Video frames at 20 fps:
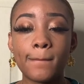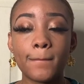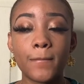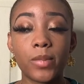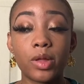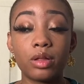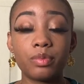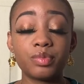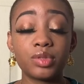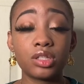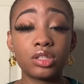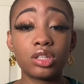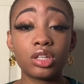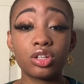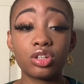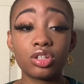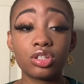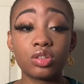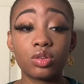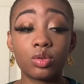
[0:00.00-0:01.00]

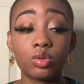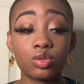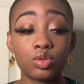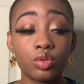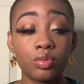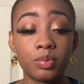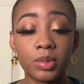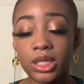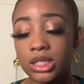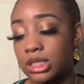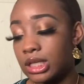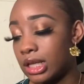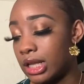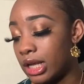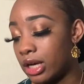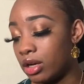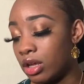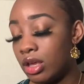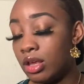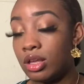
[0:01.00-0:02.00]
upstairs also makes a lot
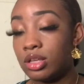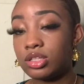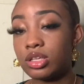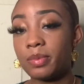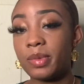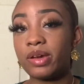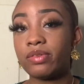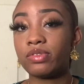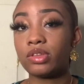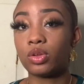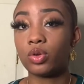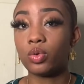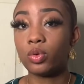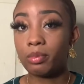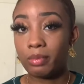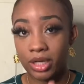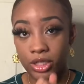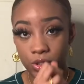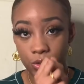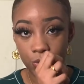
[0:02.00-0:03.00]
of so i'm gonna have to go with
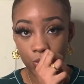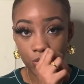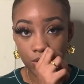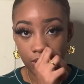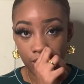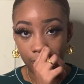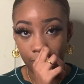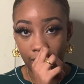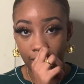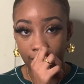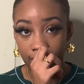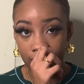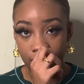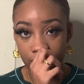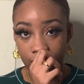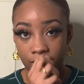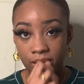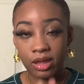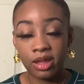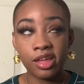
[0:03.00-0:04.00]
my shoes in my
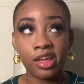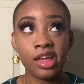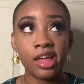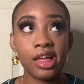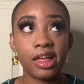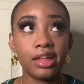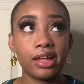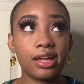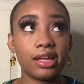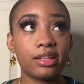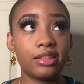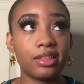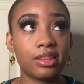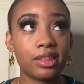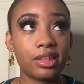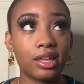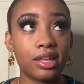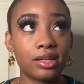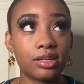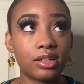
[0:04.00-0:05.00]
hand and
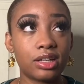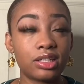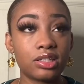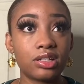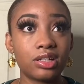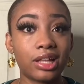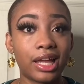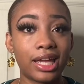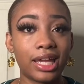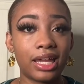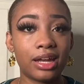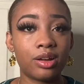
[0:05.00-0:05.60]
then until I get